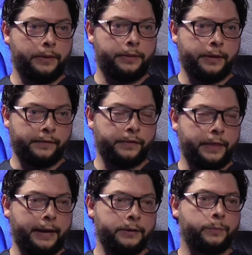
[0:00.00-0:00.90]
thing for
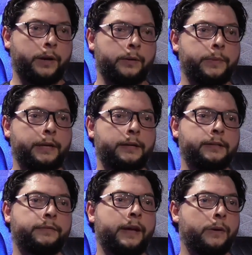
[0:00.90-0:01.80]
that as well, because
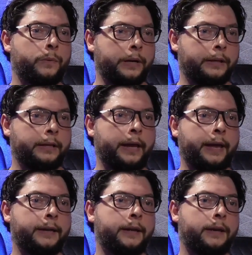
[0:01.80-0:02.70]
of how quickly and